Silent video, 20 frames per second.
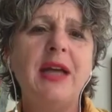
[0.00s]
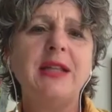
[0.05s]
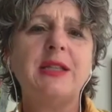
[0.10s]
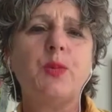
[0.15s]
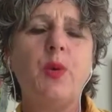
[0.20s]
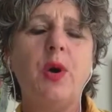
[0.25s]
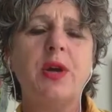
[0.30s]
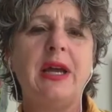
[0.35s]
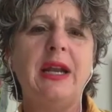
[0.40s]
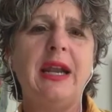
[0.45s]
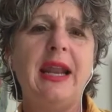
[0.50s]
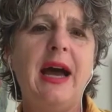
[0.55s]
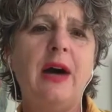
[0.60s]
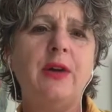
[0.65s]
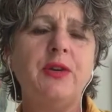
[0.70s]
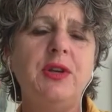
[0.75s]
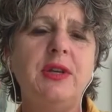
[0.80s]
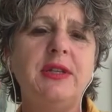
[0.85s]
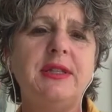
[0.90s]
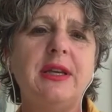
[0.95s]
that's what
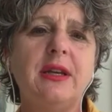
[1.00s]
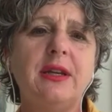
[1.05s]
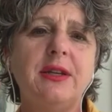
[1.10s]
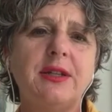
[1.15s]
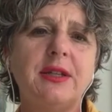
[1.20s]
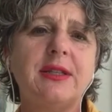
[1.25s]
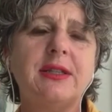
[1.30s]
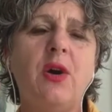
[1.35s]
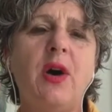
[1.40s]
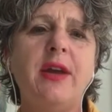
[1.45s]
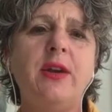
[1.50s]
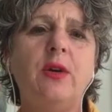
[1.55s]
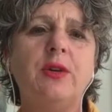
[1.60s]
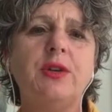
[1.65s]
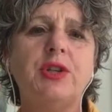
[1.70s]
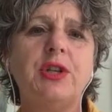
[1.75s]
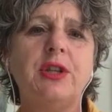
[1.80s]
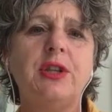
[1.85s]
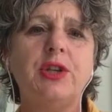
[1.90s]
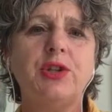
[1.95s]
allowed New Zealand to sign
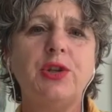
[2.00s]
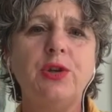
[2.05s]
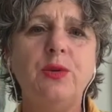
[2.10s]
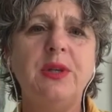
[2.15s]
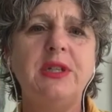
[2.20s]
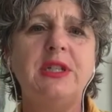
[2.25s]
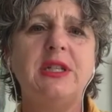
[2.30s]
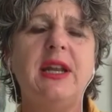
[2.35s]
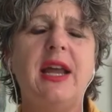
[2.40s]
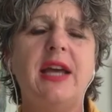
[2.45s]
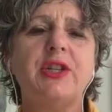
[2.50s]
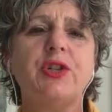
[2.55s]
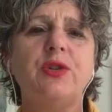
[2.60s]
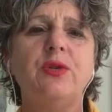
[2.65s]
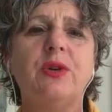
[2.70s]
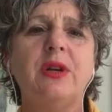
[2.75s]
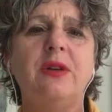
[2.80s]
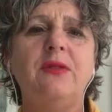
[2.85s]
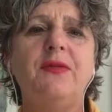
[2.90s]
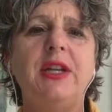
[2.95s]
on to the 2
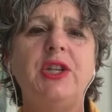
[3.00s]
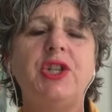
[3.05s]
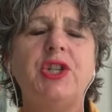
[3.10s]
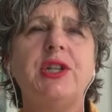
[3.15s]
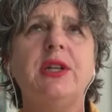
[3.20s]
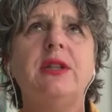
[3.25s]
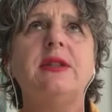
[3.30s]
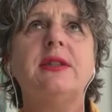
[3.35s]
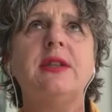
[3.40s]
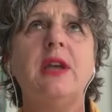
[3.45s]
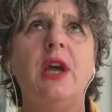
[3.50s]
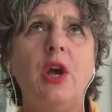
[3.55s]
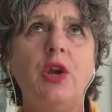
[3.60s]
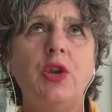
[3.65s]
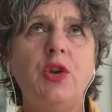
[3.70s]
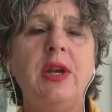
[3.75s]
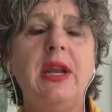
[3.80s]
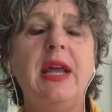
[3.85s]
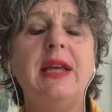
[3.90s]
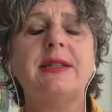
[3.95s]
international conventions,
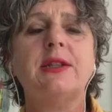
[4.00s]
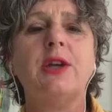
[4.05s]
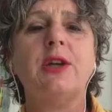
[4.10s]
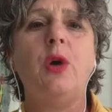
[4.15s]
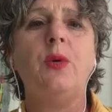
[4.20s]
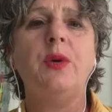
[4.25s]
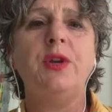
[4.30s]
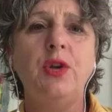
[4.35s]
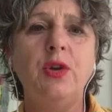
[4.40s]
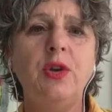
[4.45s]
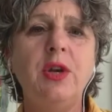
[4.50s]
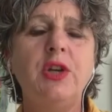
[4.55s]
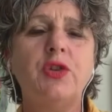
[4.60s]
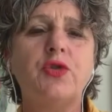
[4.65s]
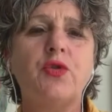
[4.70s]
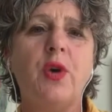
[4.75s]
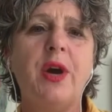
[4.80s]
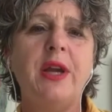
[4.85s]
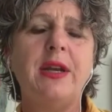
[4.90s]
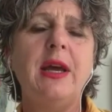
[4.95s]
UNESCO and
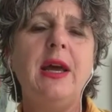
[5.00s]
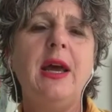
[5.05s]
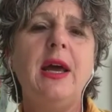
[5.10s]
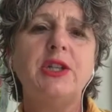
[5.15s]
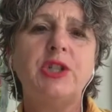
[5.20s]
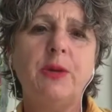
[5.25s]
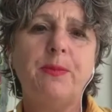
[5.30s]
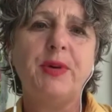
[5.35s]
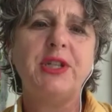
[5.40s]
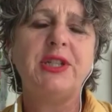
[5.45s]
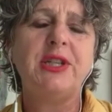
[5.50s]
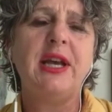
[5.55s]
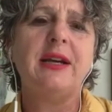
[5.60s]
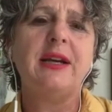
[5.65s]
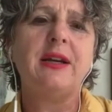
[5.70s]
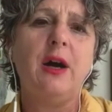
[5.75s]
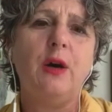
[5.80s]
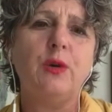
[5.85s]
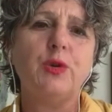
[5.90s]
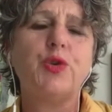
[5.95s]
UNIDROIT, to
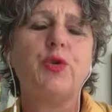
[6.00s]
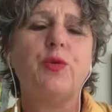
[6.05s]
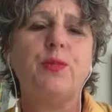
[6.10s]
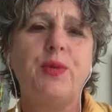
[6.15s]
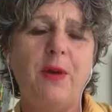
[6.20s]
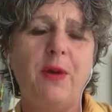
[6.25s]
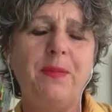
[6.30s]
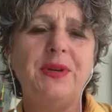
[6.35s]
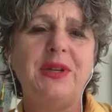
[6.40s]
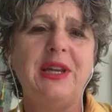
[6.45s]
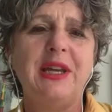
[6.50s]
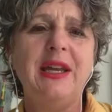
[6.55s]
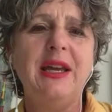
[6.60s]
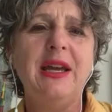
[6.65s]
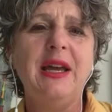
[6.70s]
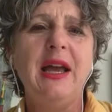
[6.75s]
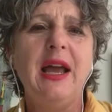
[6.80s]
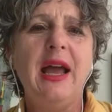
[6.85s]
protect cultural property.